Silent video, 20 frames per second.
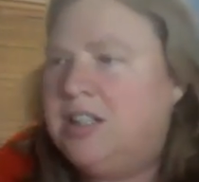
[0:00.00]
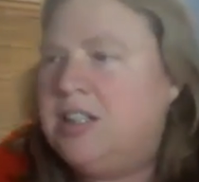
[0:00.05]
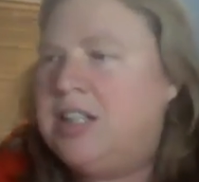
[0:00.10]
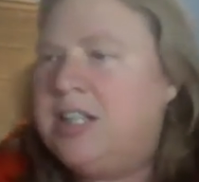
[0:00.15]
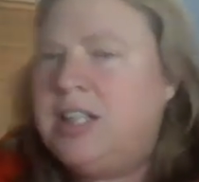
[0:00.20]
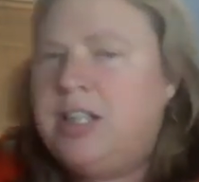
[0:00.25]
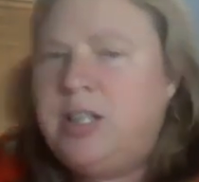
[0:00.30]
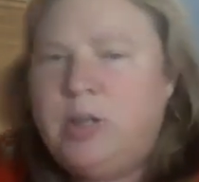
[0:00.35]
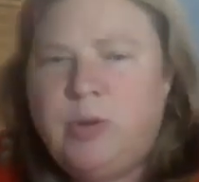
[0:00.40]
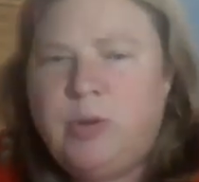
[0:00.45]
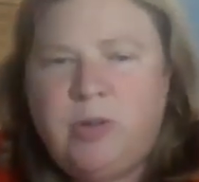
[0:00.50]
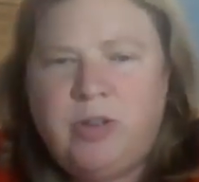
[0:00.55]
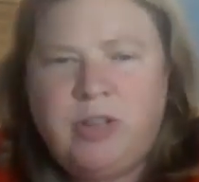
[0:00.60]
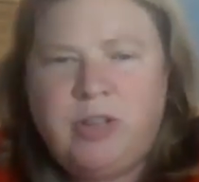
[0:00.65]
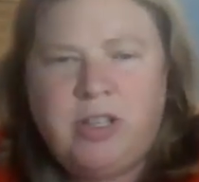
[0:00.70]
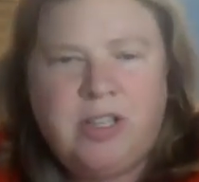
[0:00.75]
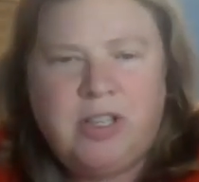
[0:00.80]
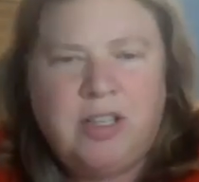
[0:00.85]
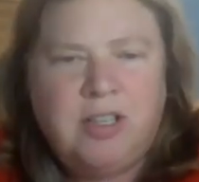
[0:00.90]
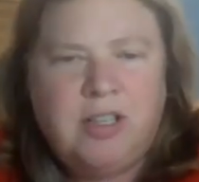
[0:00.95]

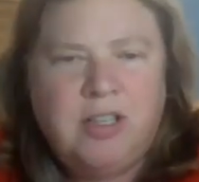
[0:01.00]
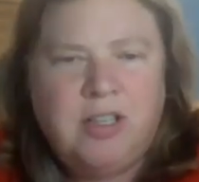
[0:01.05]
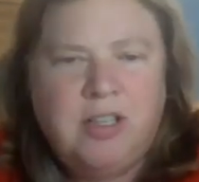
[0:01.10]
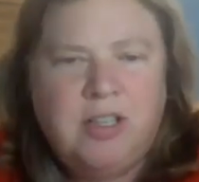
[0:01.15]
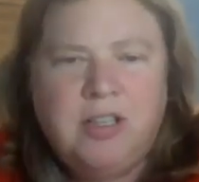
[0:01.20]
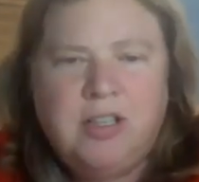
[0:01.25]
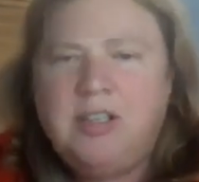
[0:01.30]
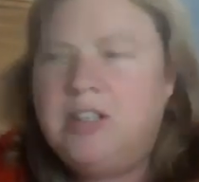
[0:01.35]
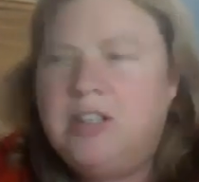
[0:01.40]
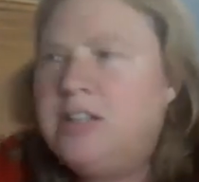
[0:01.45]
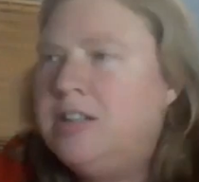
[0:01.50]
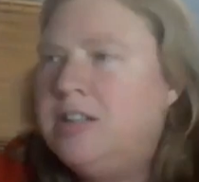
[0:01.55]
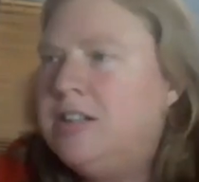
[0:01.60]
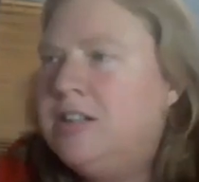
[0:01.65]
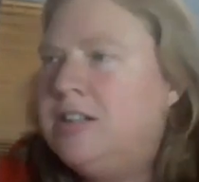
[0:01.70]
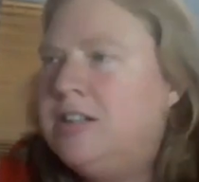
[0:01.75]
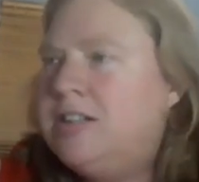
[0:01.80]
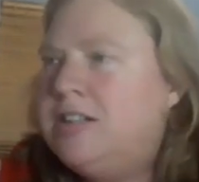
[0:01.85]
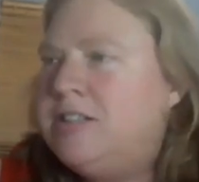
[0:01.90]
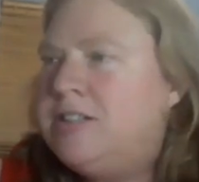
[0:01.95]
Howdy.
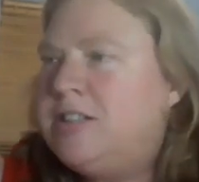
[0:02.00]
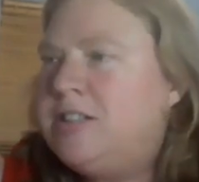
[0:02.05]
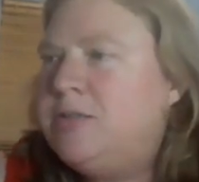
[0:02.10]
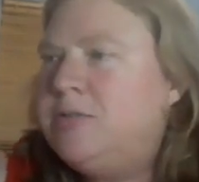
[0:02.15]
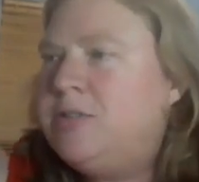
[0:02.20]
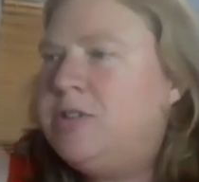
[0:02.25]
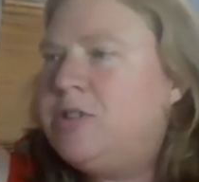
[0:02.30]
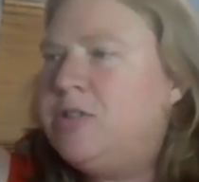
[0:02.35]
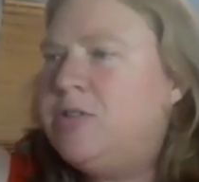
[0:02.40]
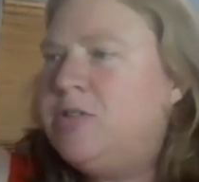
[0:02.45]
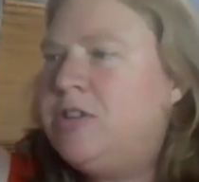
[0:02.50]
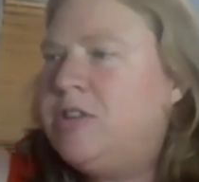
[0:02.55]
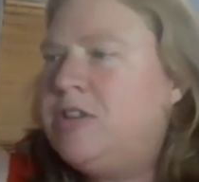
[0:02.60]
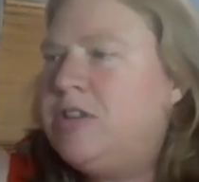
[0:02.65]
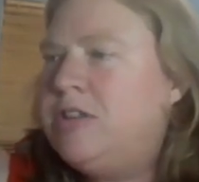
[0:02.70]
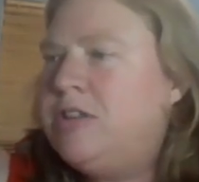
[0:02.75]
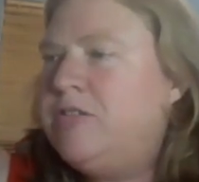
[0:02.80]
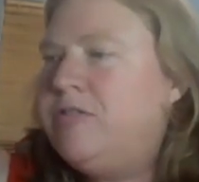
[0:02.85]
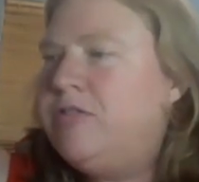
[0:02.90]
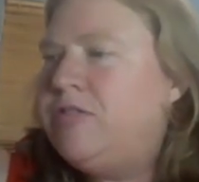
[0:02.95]
Let's see what's going
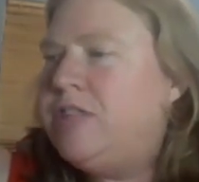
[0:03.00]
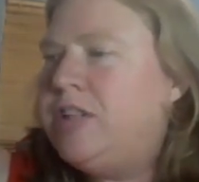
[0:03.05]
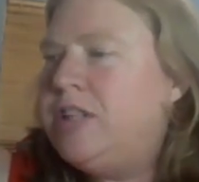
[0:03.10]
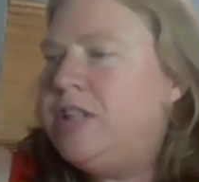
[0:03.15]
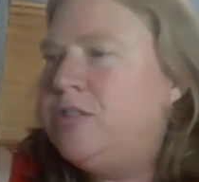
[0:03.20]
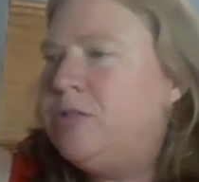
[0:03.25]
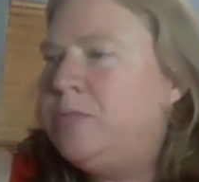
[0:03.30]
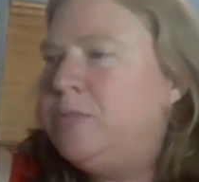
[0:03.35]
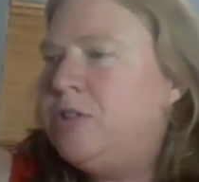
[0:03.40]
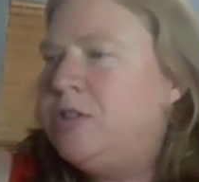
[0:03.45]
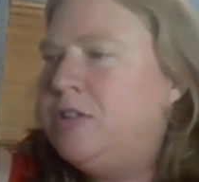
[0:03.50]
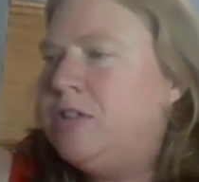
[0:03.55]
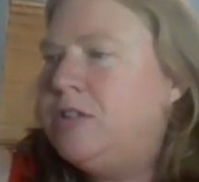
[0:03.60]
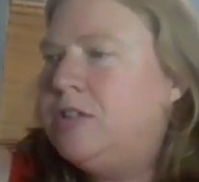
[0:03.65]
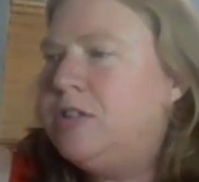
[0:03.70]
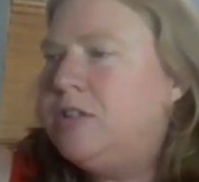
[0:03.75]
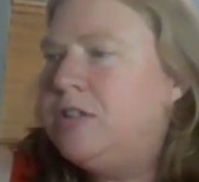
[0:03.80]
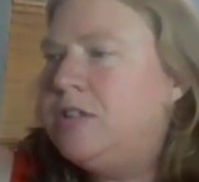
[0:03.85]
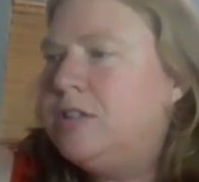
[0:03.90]
on Facebook.